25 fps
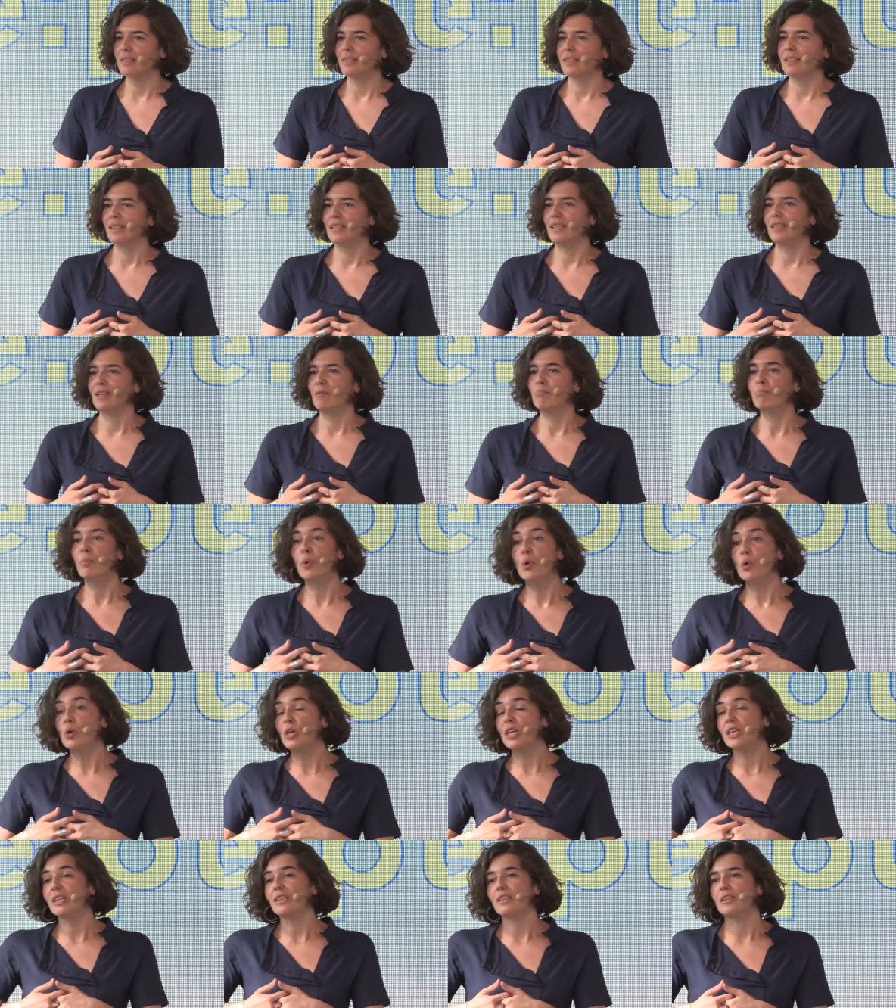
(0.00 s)
a
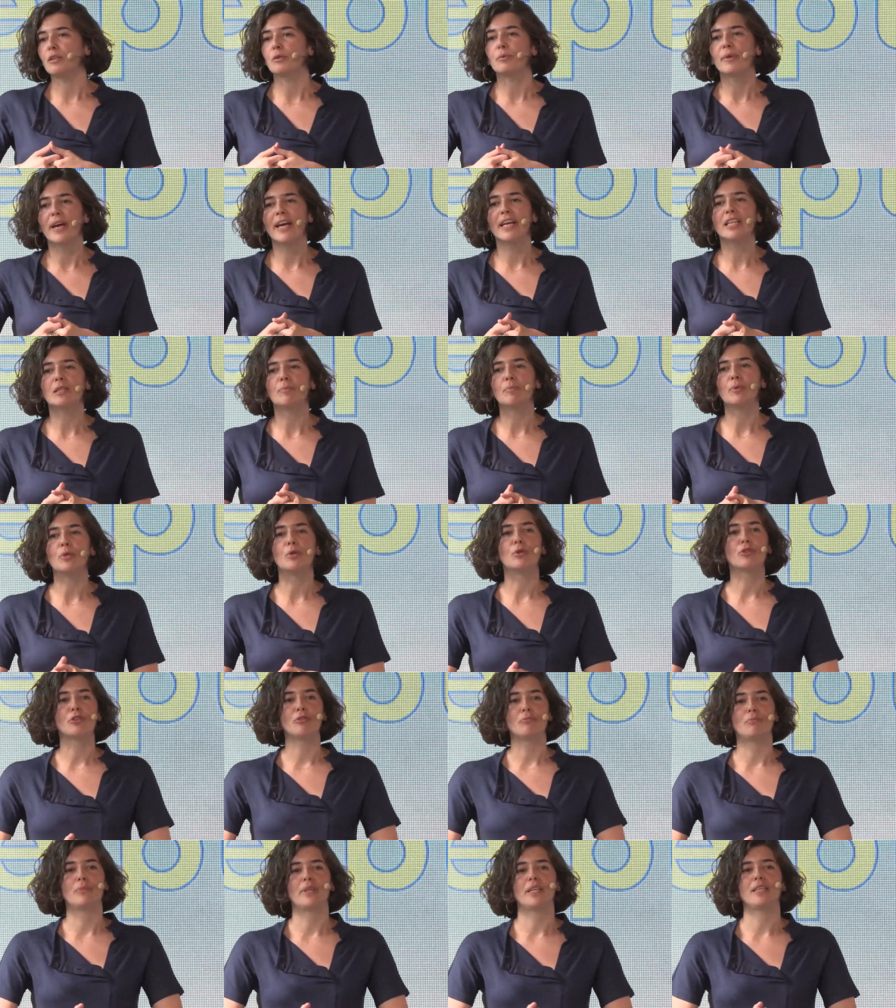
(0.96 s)
book, a great book,
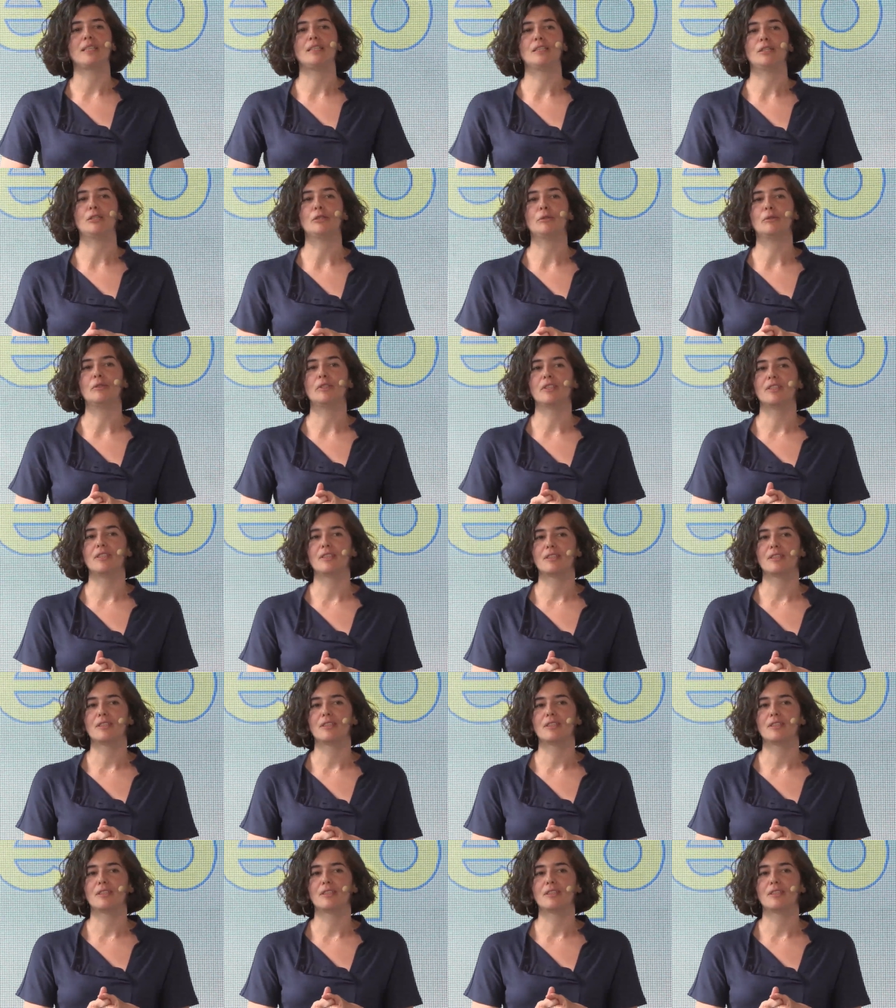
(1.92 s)
you may know it.